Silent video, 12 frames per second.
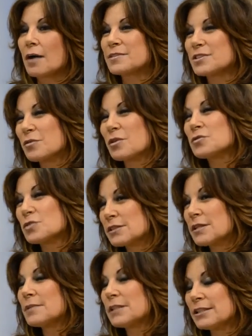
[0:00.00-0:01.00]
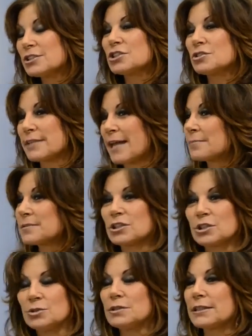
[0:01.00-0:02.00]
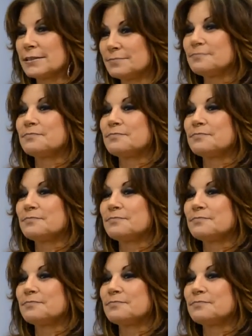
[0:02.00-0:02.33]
So those are some of the issues, absolutely.